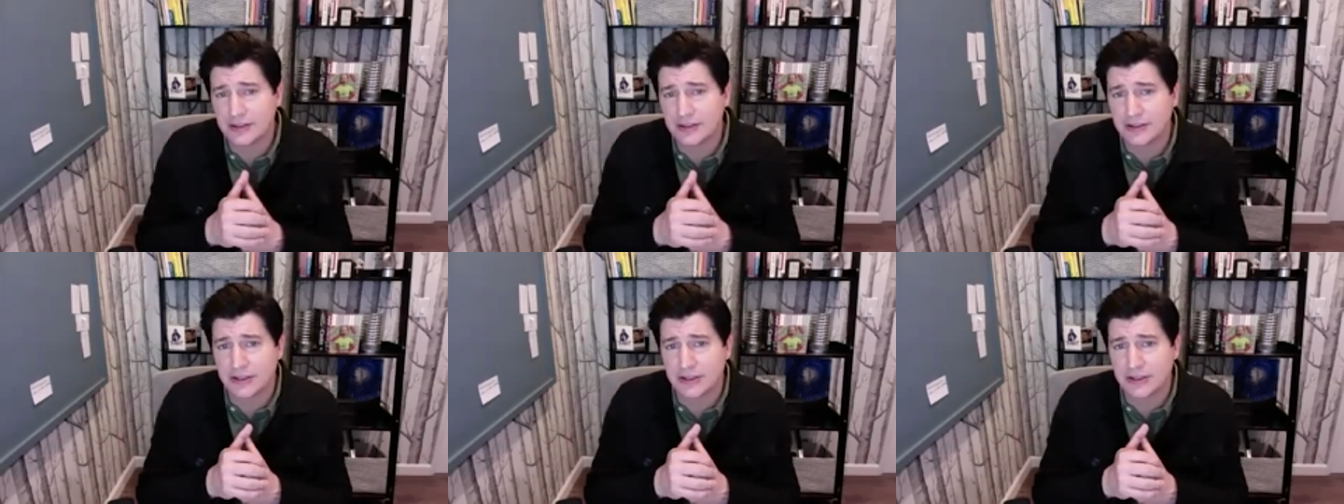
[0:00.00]

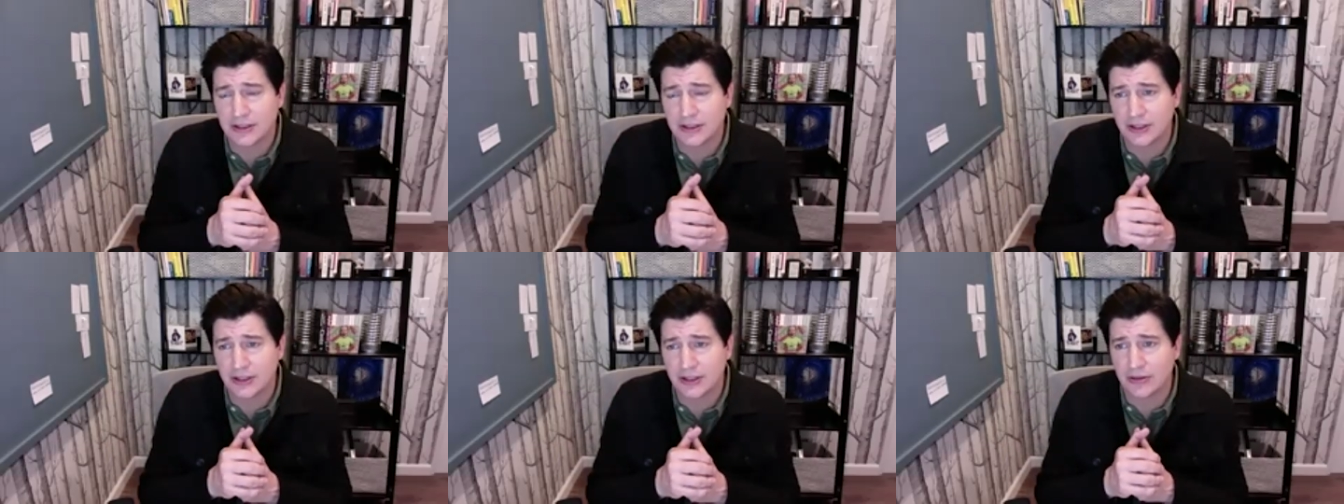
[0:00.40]
to you
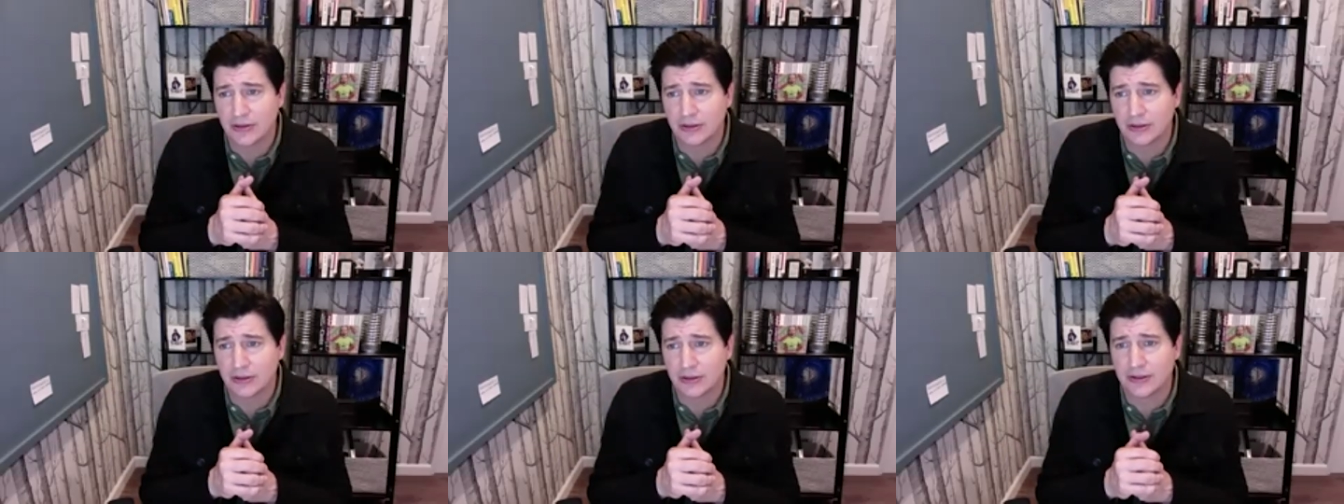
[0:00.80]
know
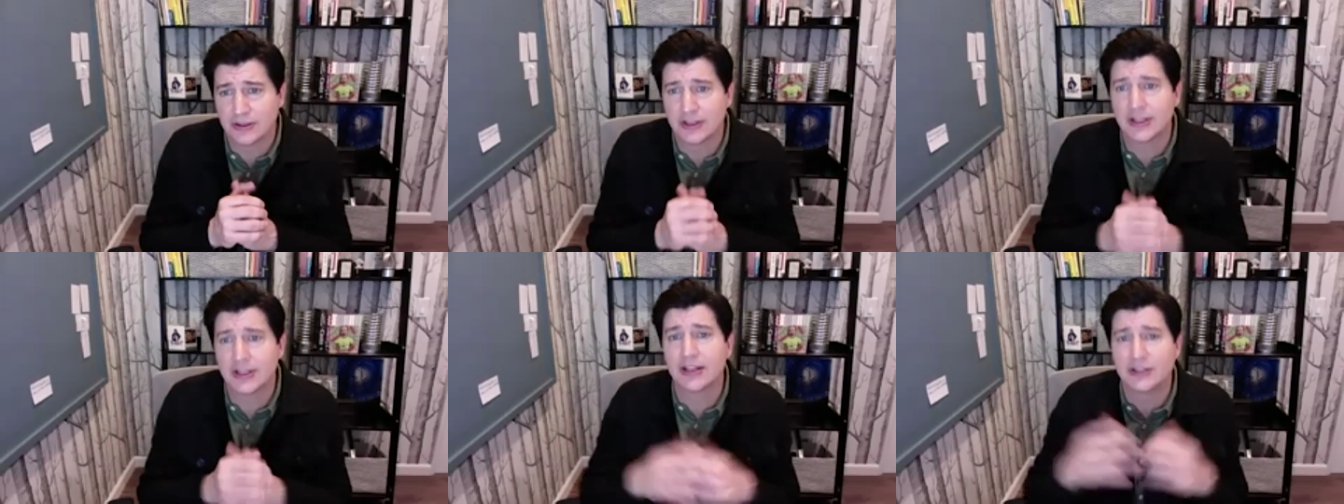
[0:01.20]
to, to,
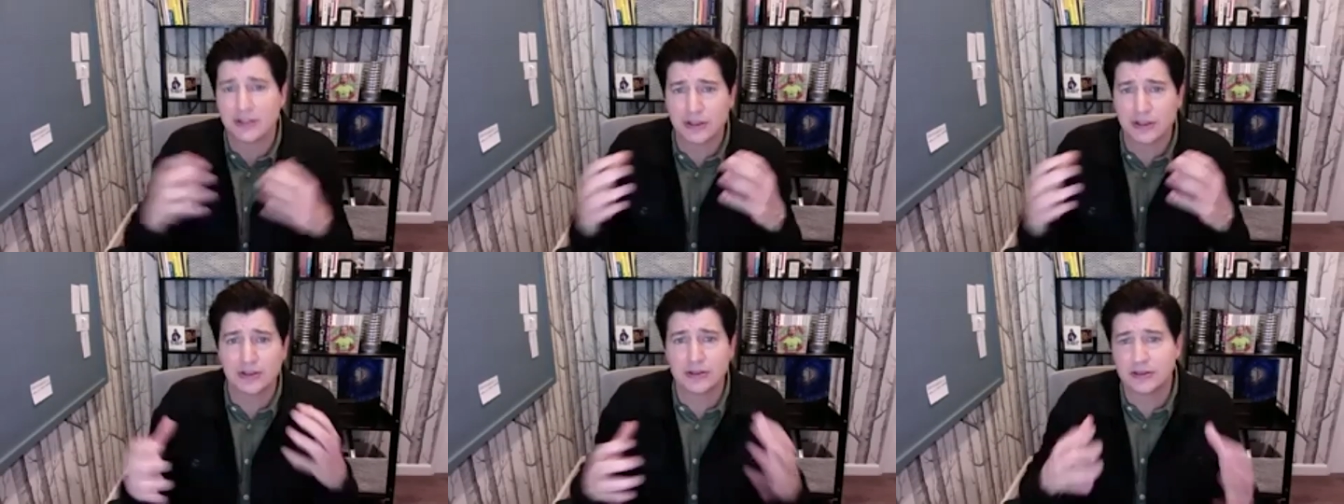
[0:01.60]
get
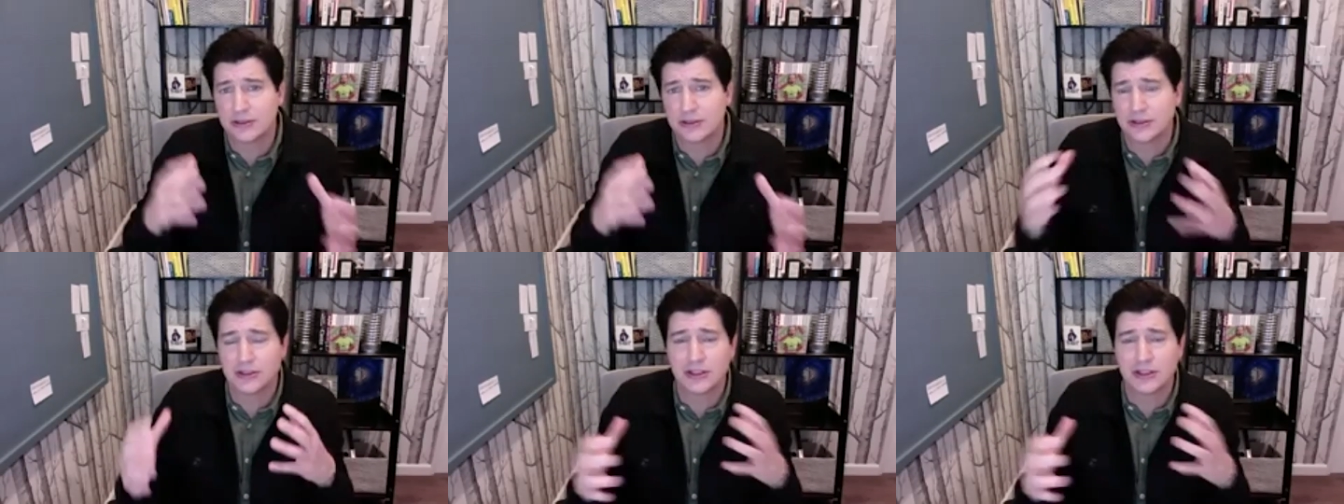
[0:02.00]
to
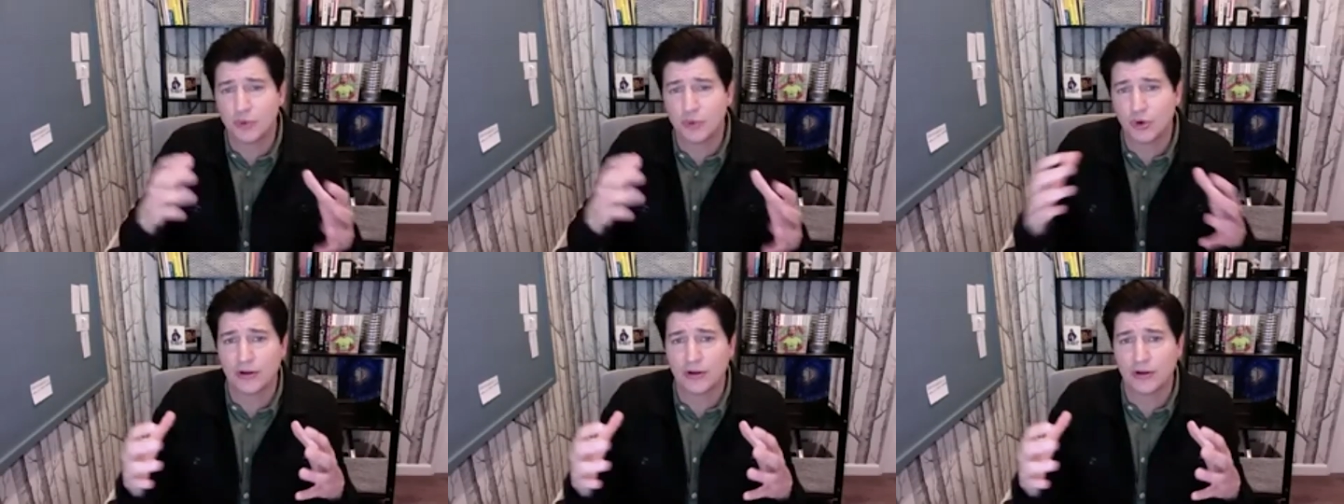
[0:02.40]
see
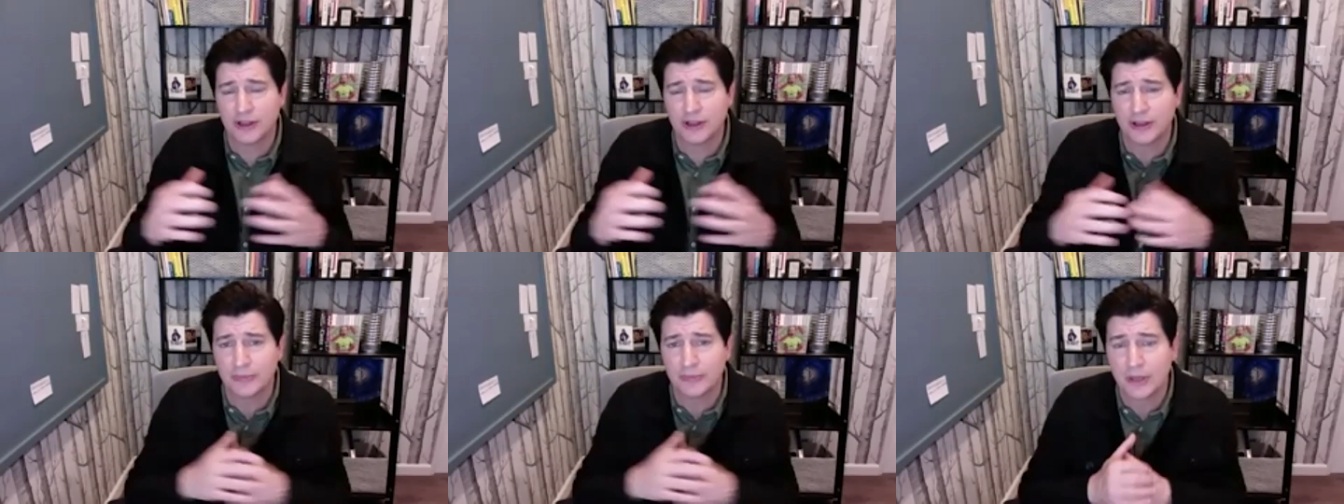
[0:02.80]
more of
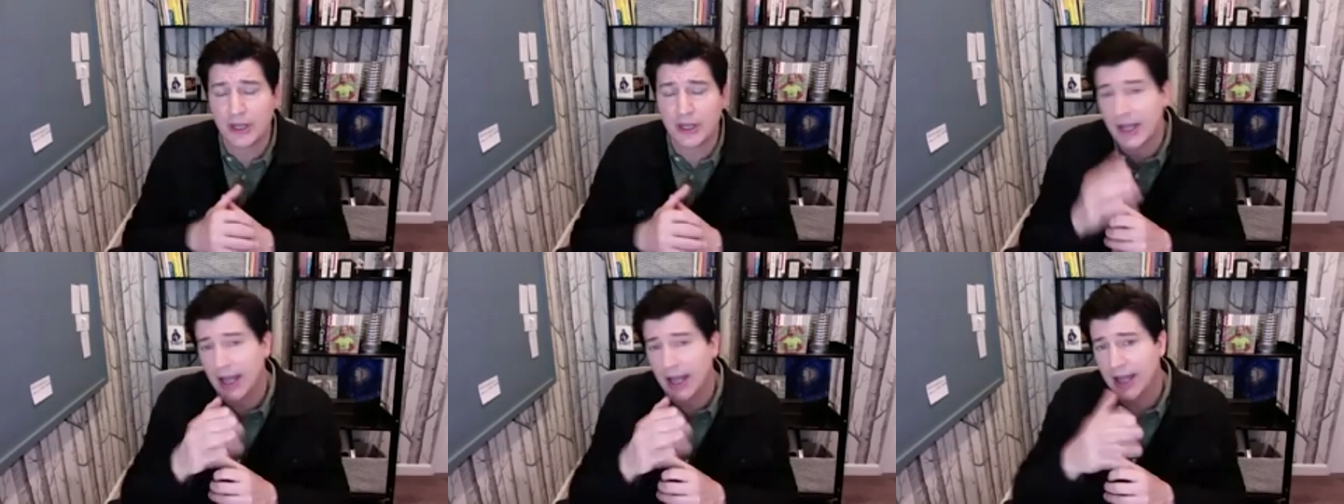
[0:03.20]
him
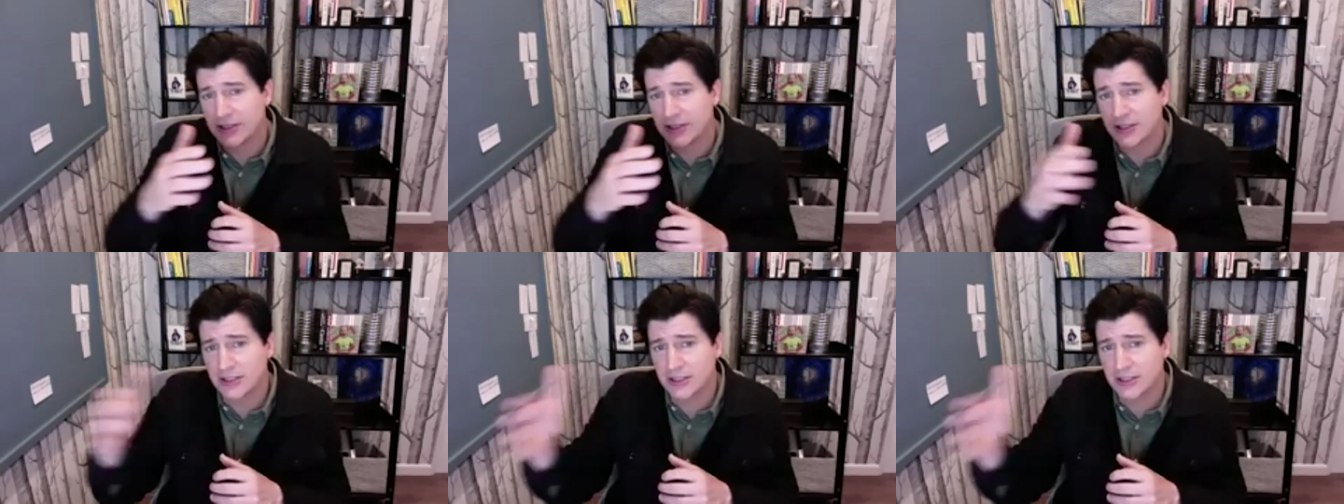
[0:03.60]
as the
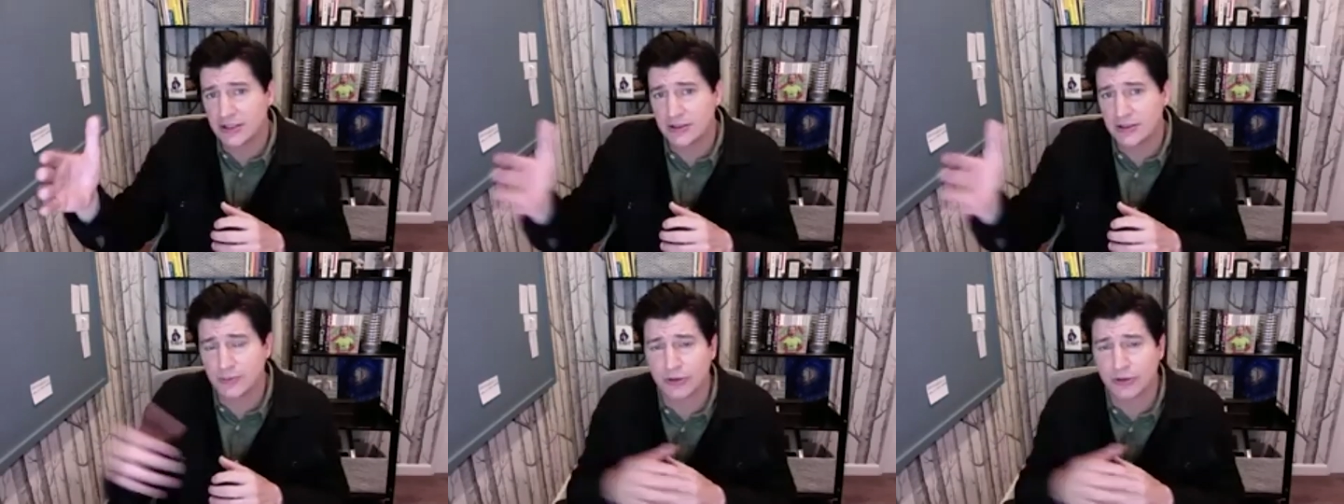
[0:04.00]
seasons
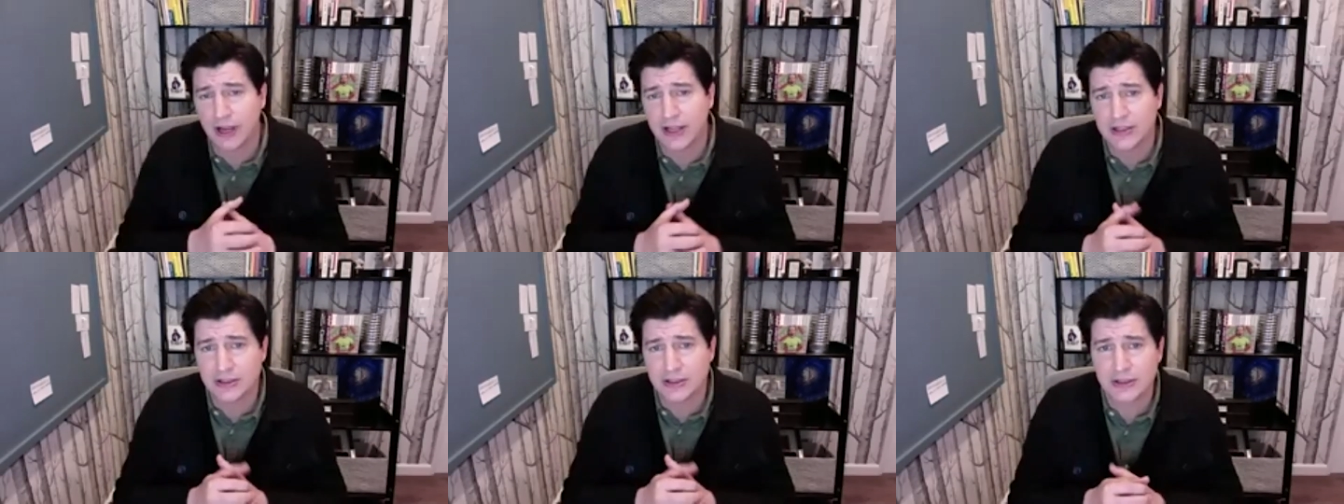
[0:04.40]

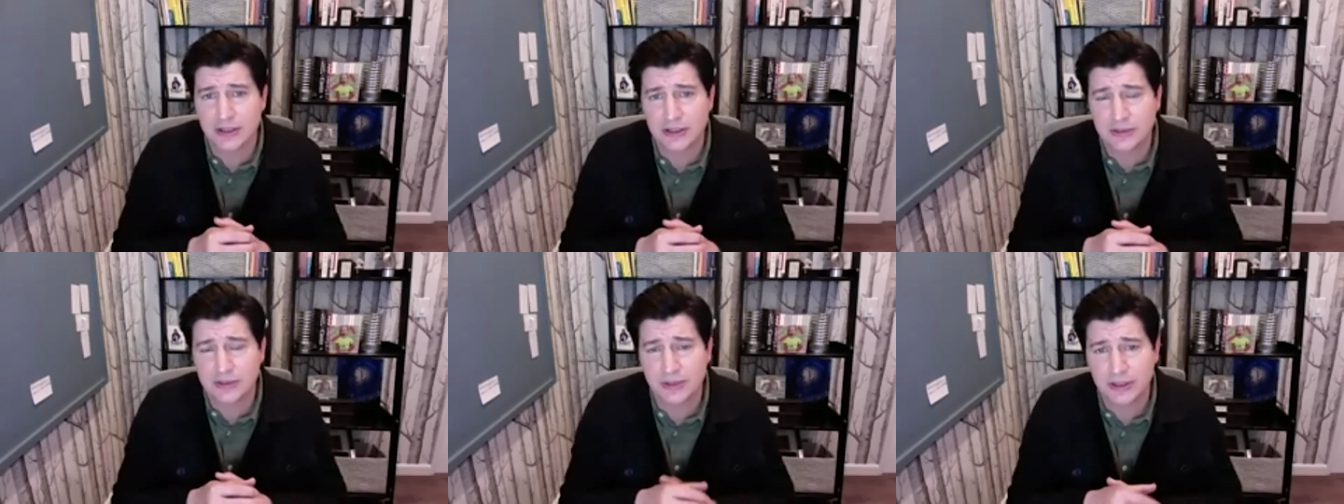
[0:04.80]
progressed has
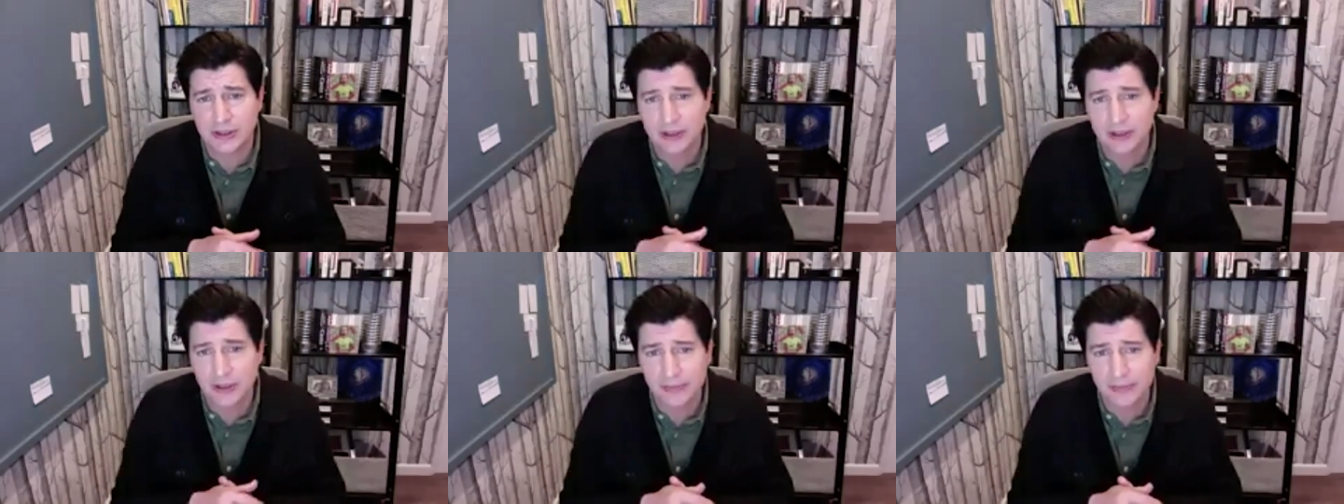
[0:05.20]
been
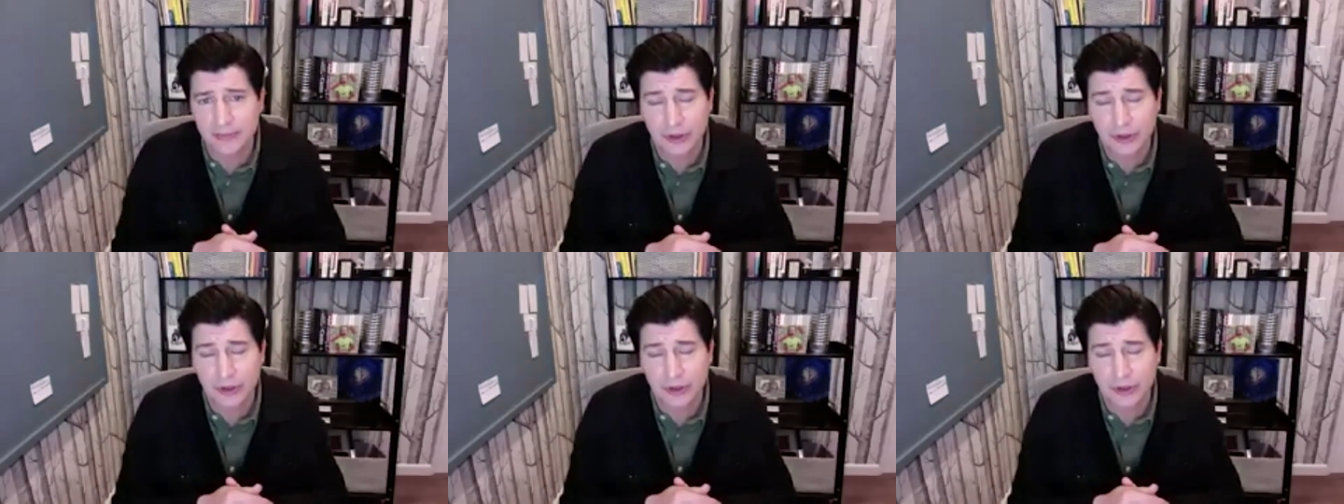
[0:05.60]
um,